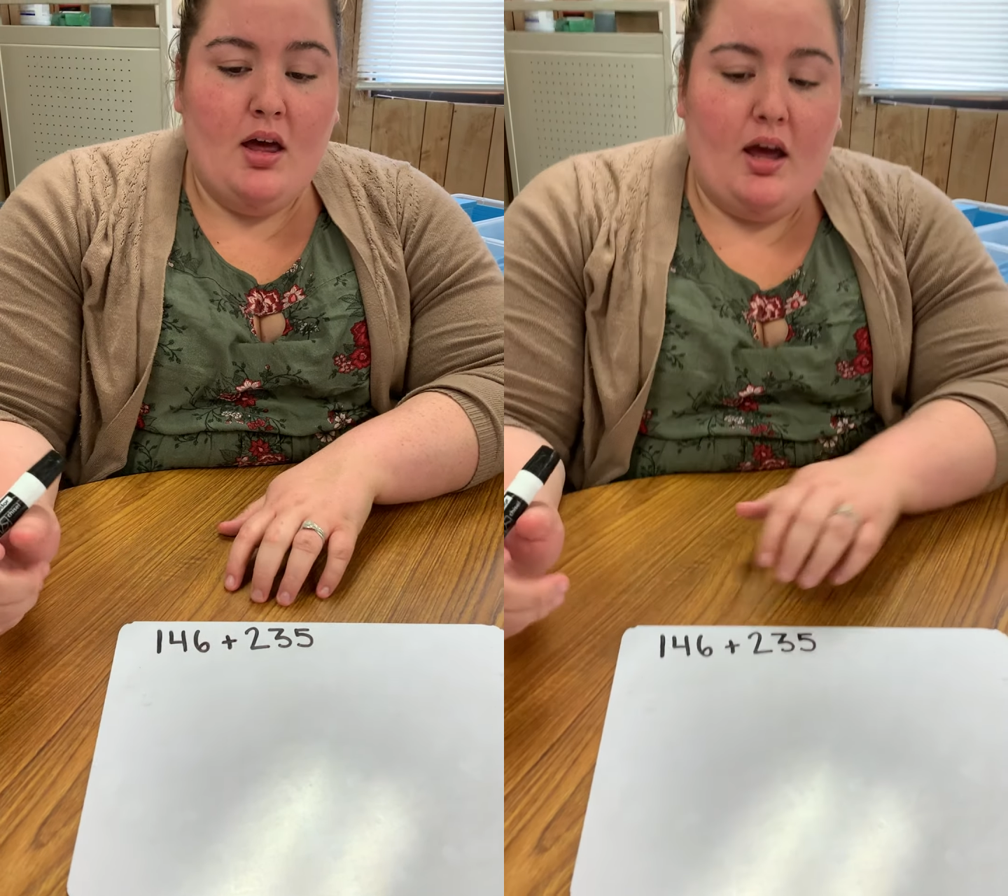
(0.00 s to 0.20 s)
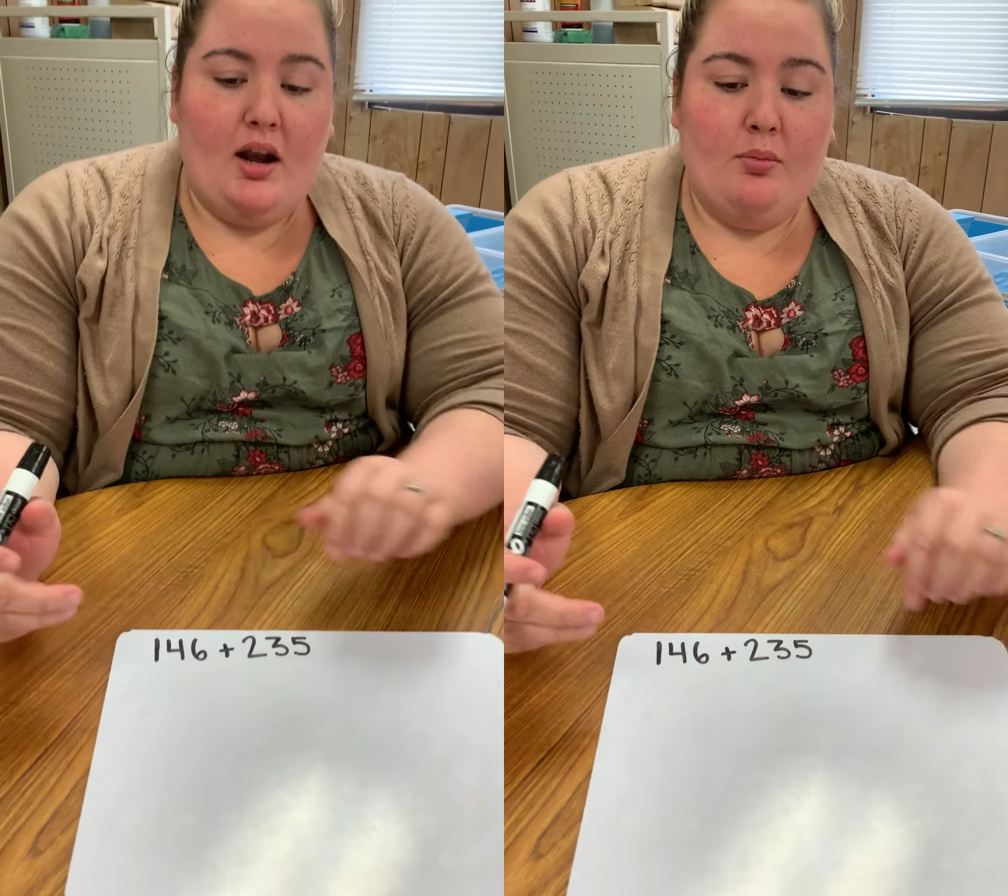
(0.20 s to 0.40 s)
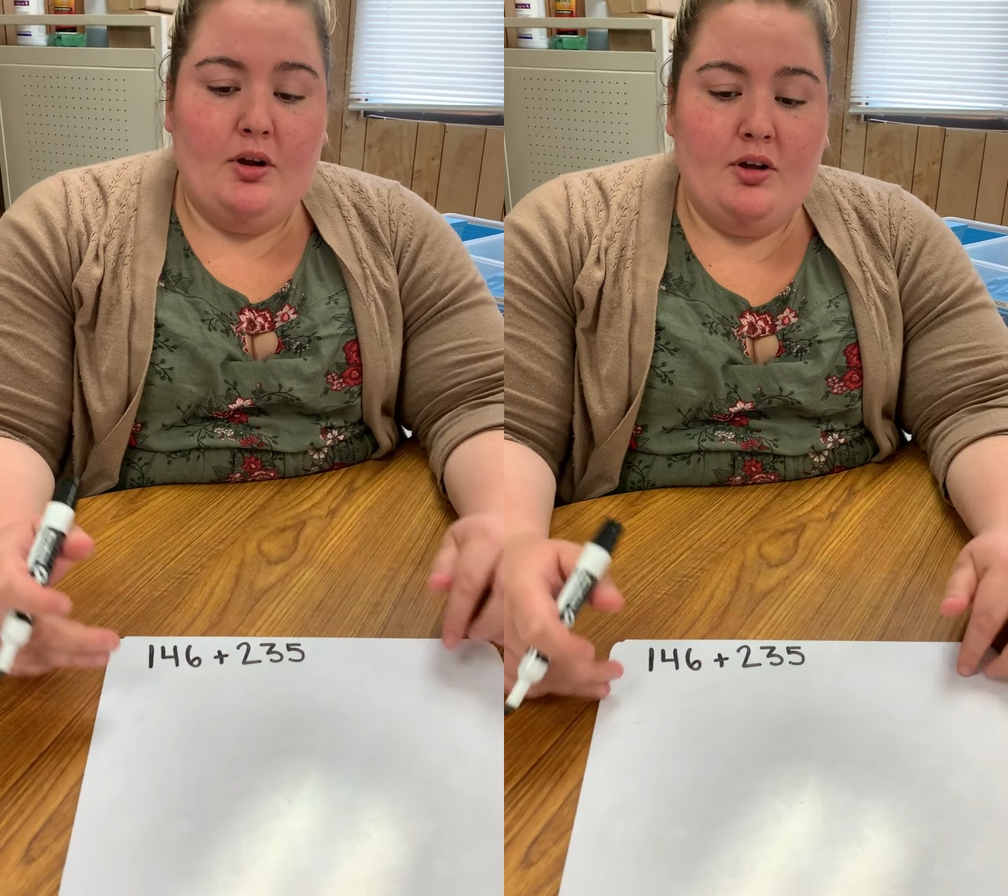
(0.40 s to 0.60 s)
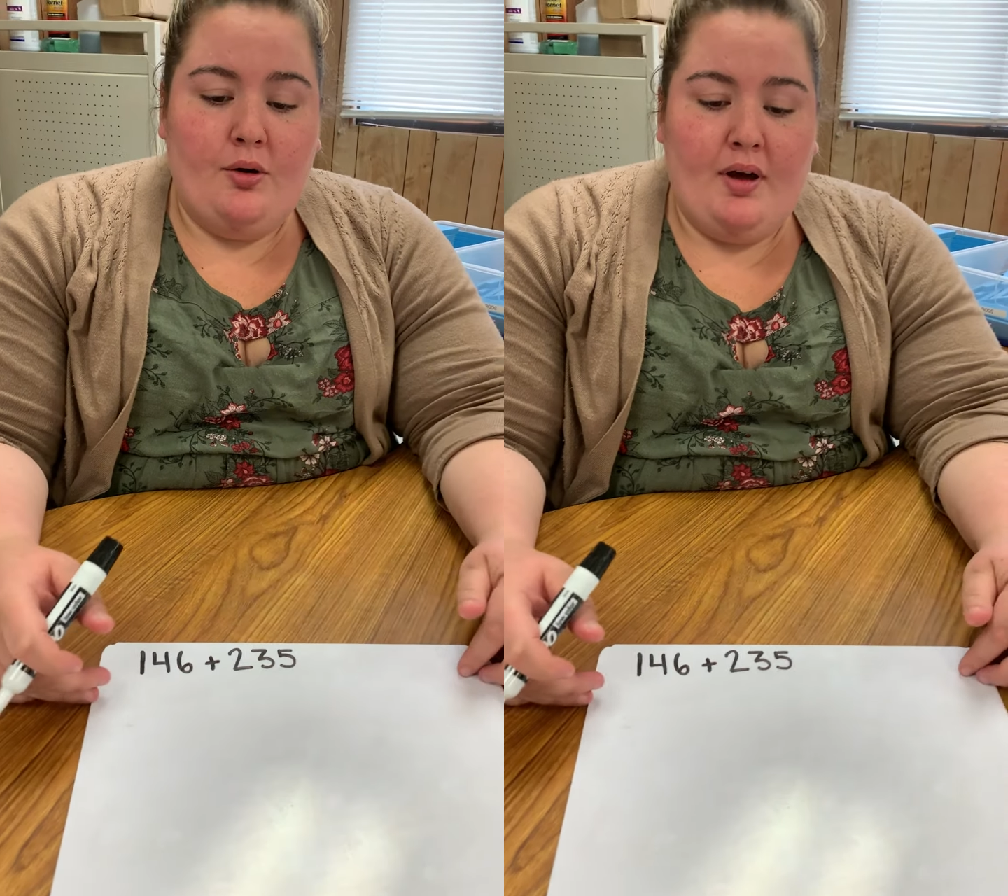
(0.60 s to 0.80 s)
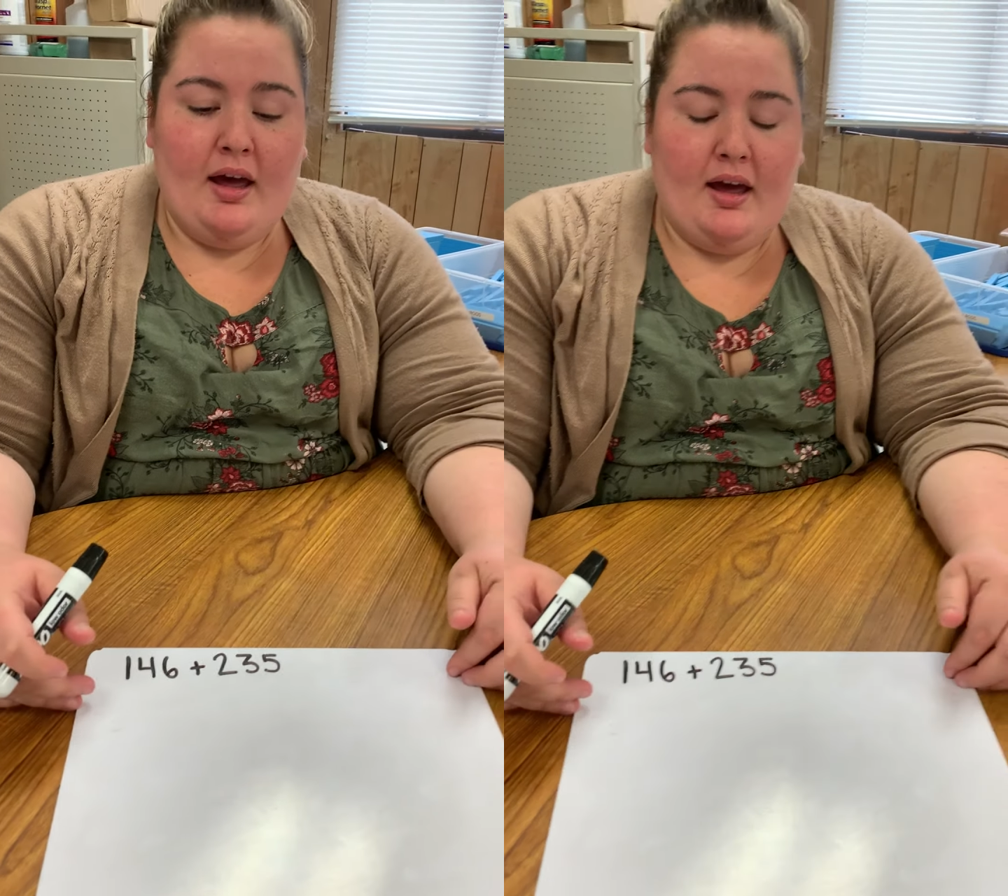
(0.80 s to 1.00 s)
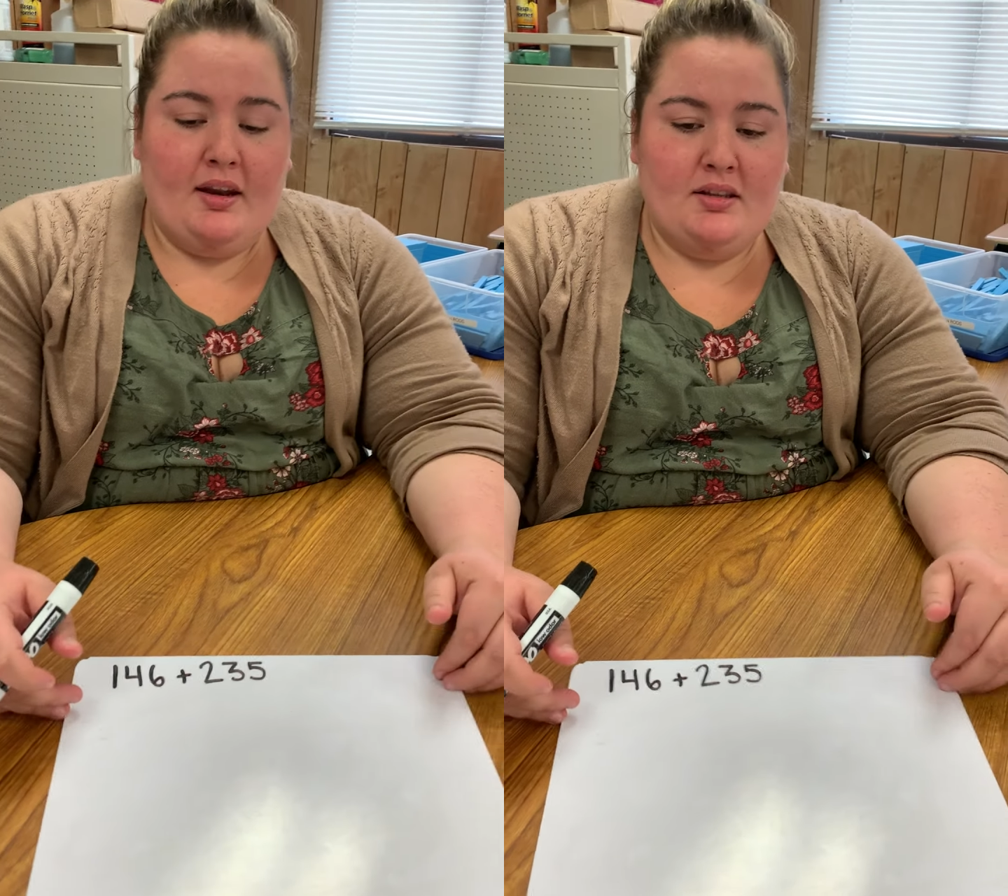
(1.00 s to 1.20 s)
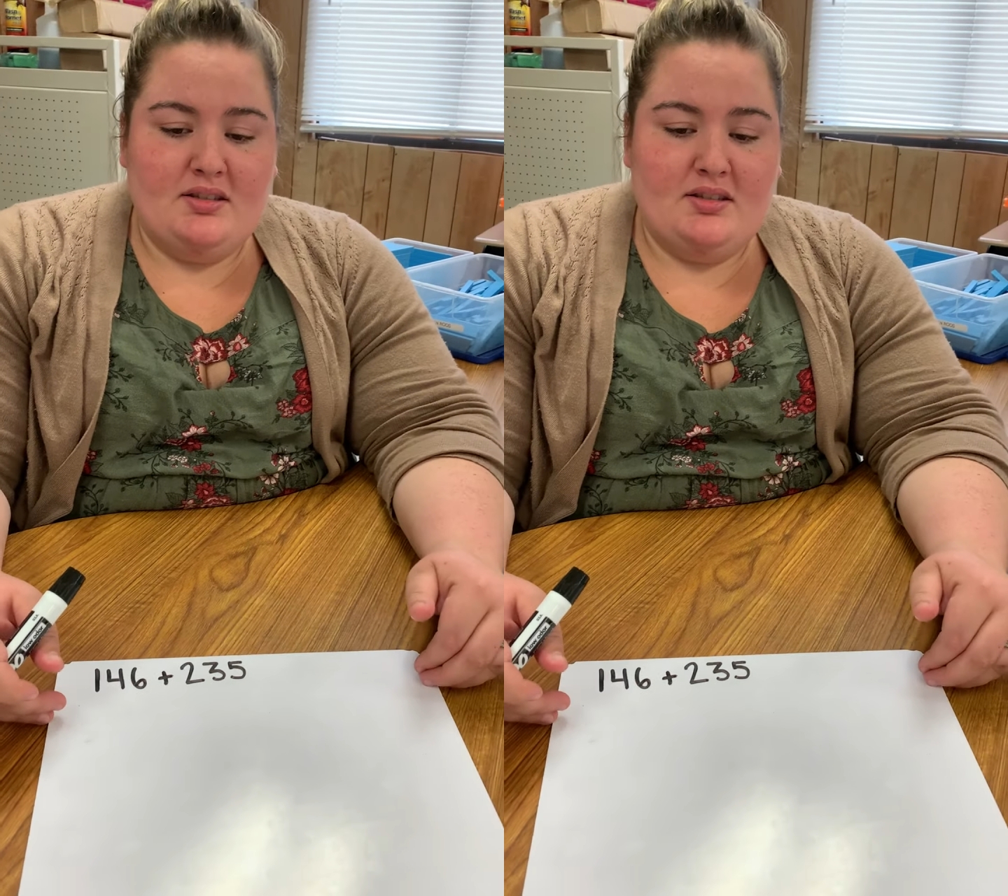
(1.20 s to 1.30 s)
and I'm gonna go ahead and